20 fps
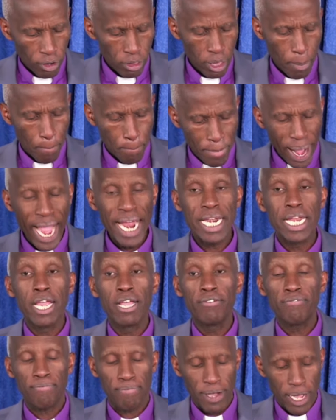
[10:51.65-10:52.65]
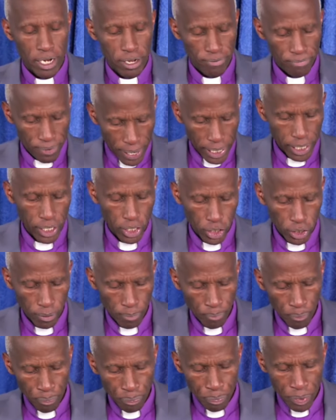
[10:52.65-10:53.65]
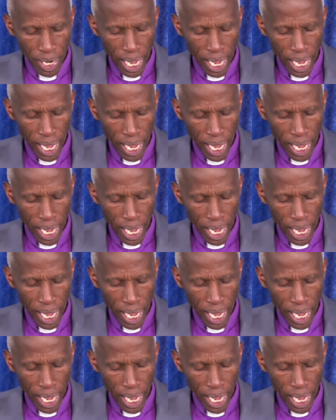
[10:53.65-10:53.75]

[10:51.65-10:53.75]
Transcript: from the burning fiery furnace.